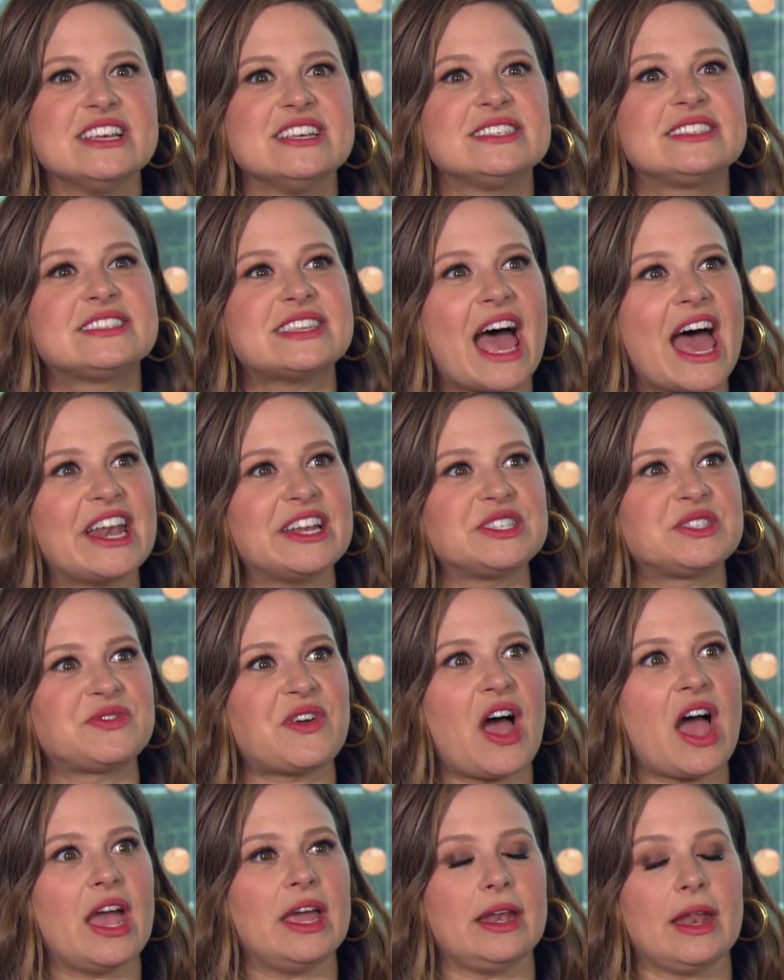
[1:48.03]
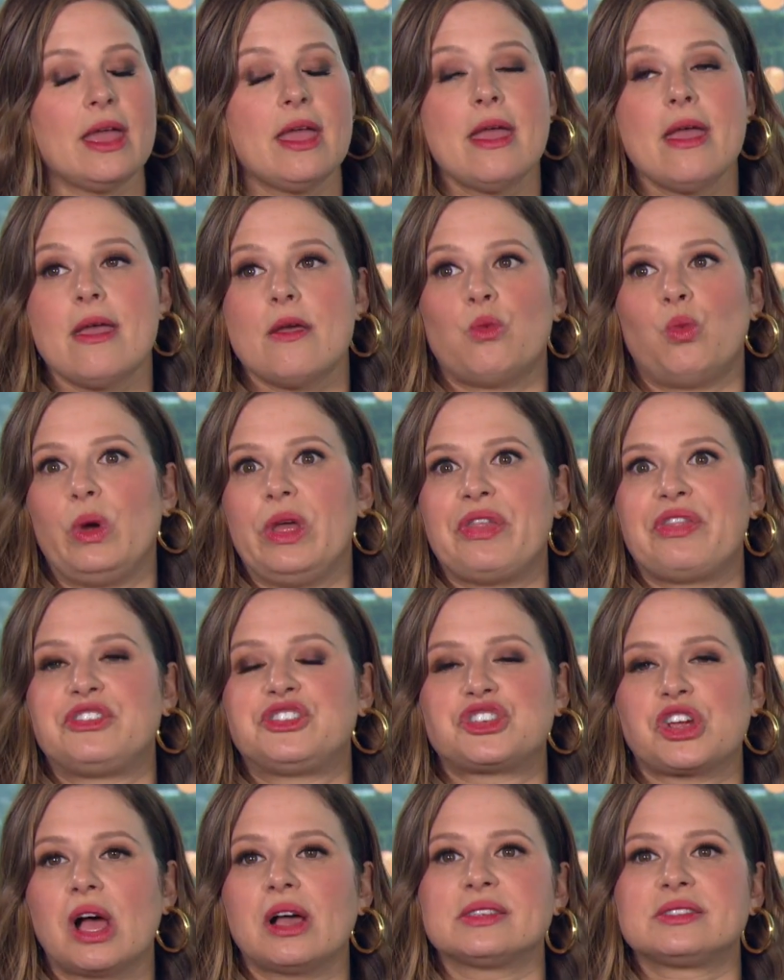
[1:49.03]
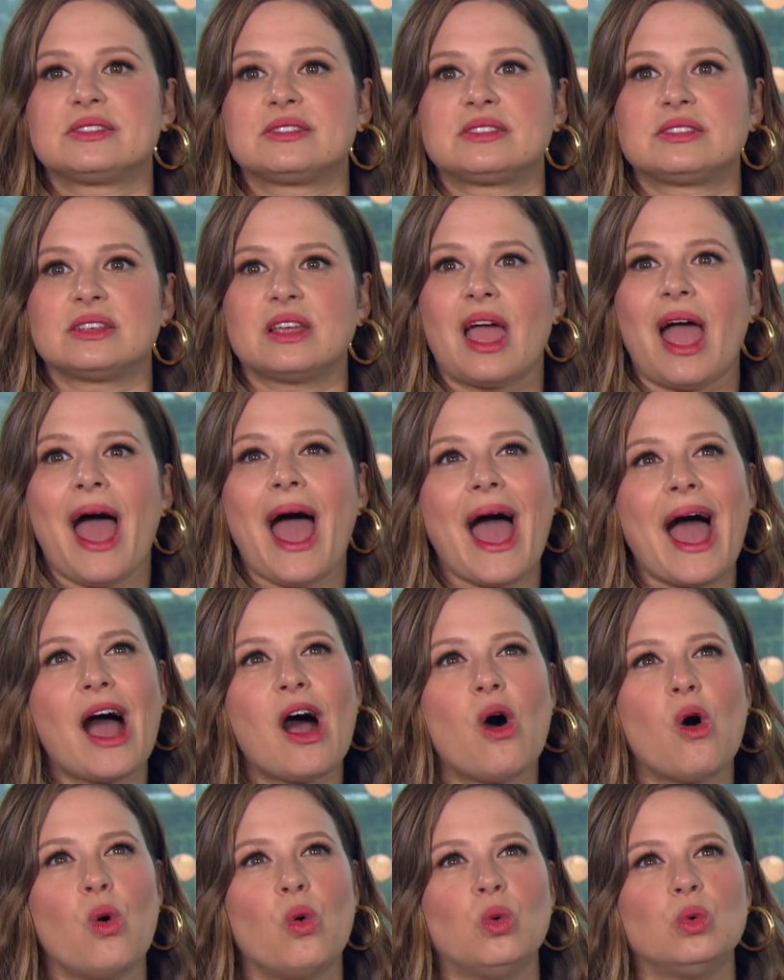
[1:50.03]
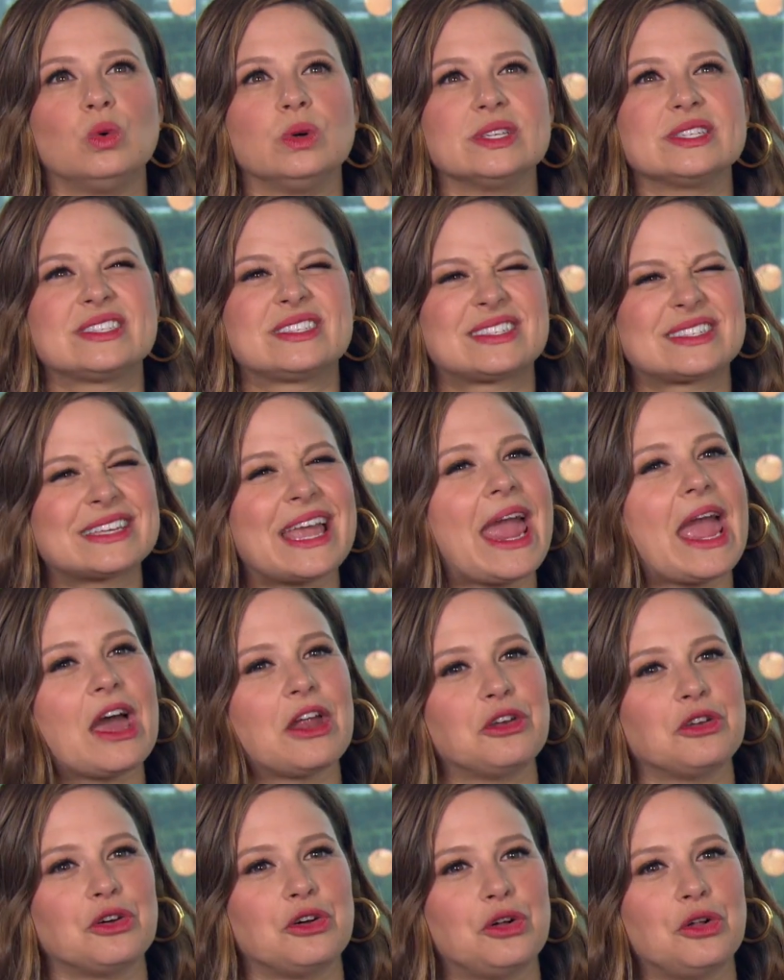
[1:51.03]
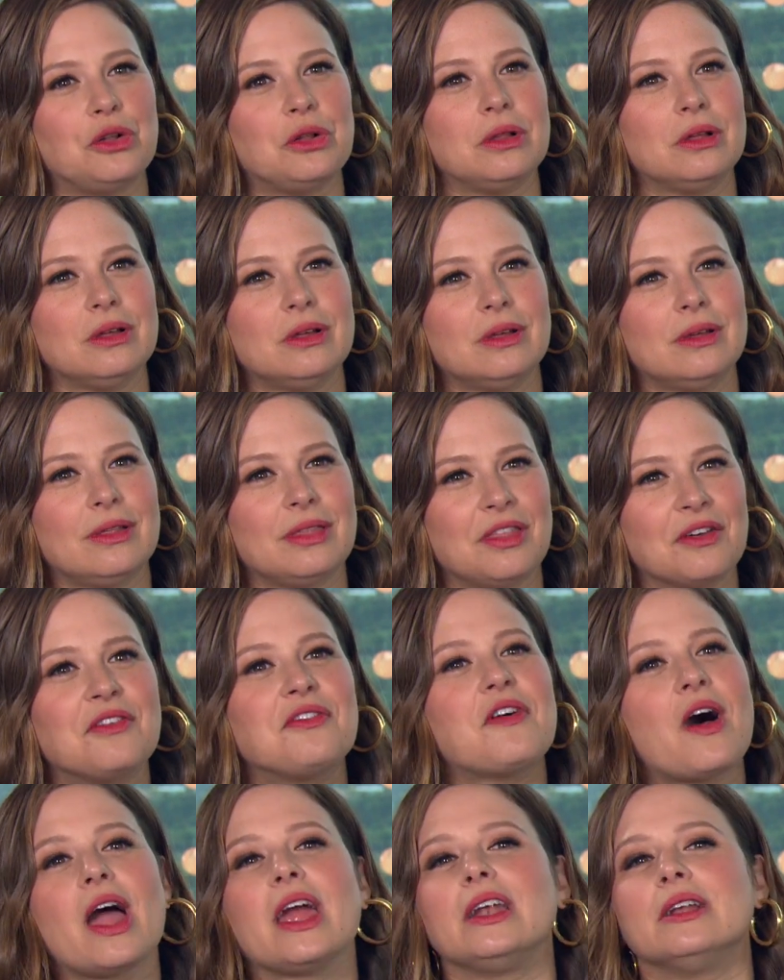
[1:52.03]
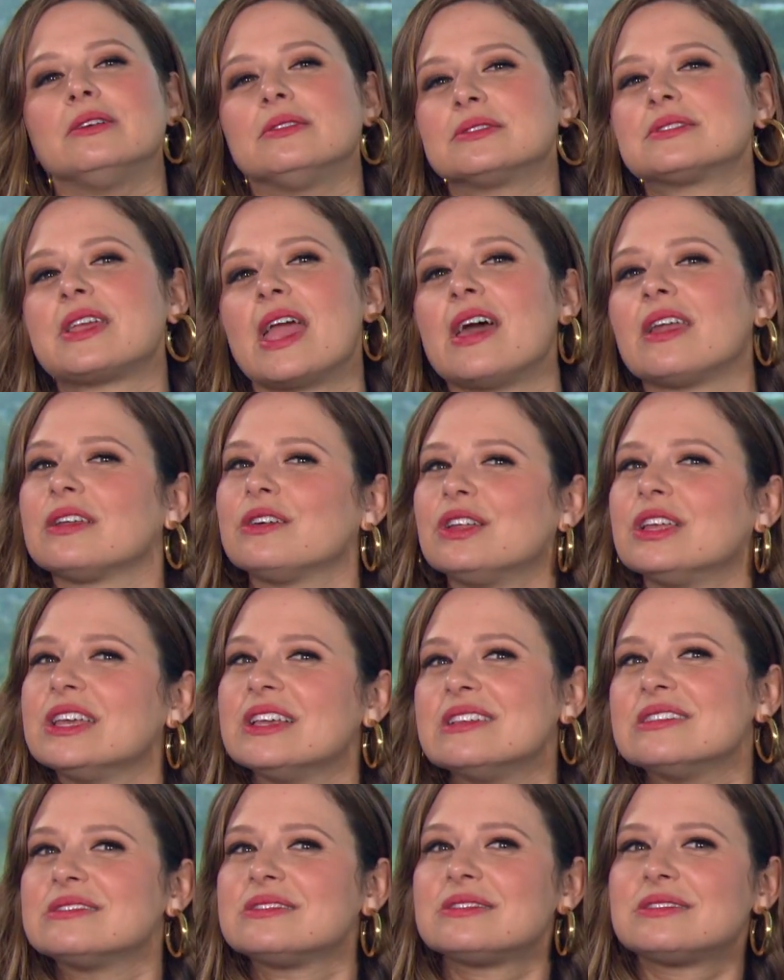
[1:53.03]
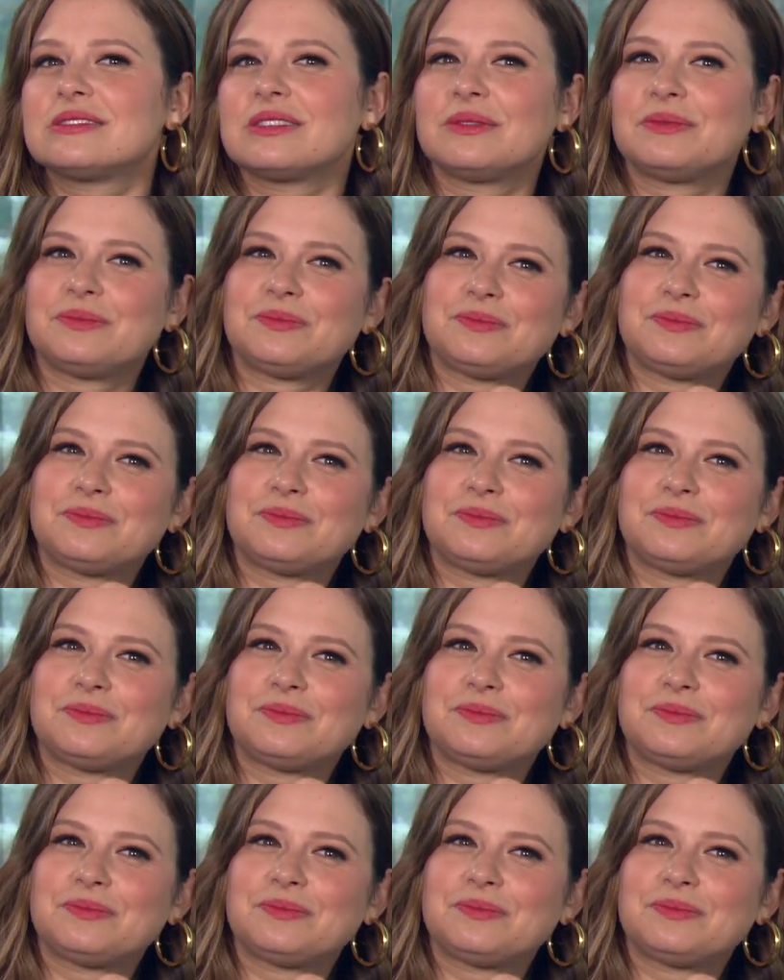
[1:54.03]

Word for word: satisfied with just how Scandal, the final Scandal is.